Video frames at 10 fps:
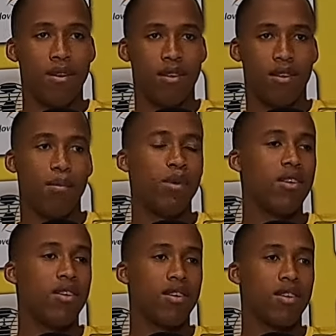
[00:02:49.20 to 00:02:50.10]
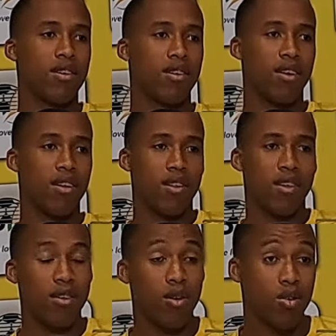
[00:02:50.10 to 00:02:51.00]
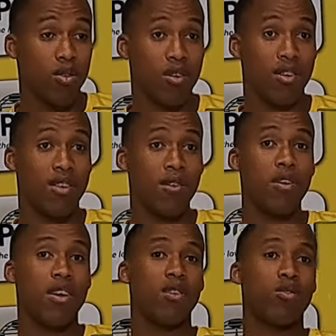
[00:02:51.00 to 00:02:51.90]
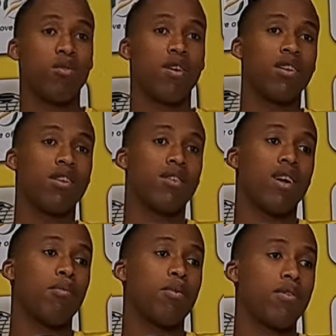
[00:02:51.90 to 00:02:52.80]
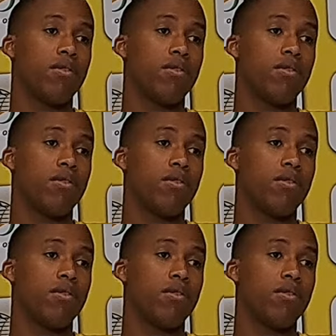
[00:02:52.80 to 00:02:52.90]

it's amazing. I think also it's difficult to find this type of